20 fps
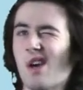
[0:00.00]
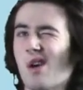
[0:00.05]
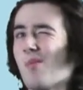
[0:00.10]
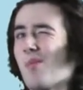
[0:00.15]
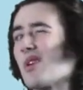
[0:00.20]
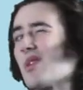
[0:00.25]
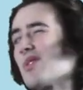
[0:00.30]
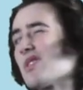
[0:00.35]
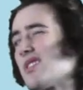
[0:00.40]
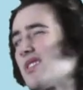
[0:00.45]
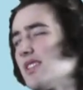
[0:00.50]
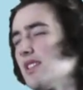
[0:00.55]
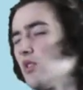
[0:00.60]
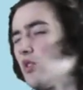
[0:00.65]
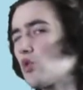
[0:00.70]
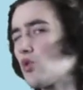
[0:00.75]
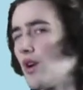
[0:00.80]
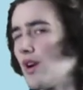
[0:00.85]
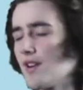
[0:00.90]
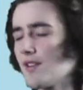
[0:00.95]
but I was still
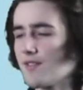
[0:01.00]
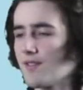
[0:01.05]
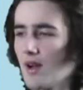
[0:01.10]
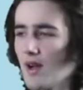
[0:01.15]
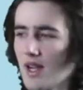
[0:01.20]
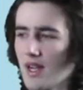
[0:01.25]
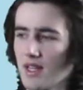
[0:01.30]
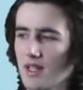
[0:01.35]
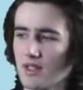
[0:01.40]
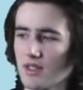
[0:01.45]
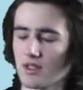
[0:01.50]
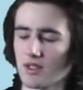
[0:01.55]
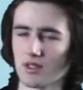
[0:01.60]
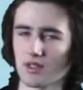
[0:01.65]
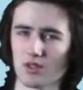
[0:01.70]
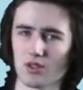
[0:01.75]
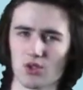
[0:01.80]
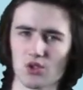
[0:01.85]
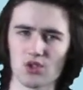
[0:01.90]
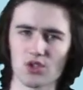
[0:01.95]
trying to find
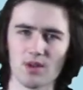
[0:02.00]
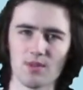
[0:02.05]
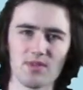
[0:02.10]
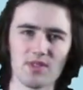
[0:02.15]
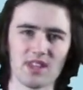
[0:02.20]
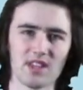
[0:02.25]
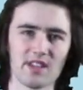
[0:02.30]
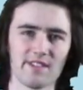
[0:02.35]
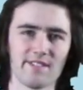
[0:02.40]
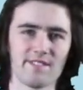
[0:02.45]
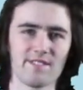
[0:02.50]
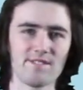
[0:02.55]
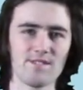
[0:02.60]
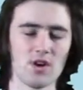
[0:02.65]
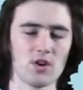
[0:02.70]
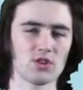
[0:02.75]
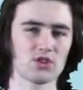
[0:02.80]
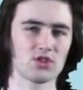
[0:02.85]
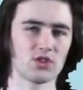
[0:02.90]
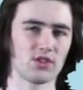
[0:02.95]
something
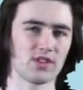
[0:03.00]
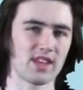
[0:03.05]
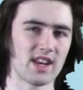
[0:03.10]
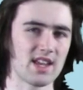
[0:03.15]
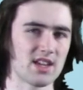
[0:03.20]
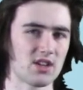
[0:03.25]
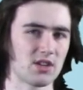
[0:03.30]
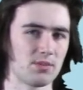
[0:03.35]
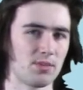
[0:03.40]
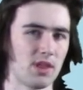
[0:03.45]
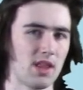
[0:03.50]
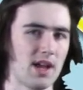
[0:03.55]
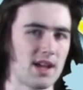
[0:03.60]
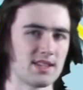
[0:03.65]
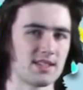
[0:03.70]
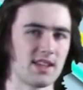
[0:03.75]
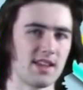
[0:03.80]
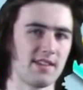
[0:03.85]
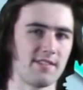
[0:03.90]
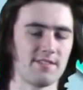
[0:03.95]
functional that I could apply
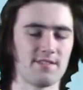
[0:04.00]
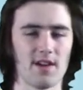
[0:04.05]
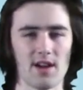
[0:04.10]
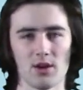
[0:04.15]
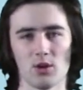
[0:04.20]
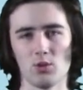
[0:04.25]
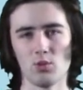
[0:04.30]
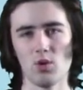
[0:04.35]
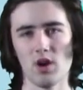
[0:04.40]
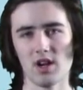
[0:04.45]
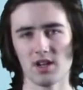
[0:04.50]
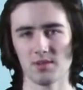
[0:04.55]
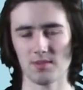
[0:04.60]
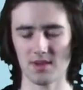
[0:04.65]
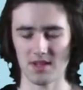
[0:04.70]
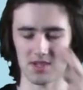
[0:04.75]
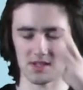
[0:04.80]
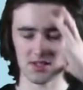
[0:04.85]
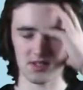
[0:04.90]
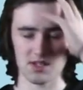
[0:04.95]
as a final
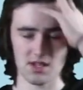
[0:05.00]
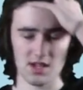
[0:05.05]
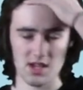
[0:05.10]
workpiece.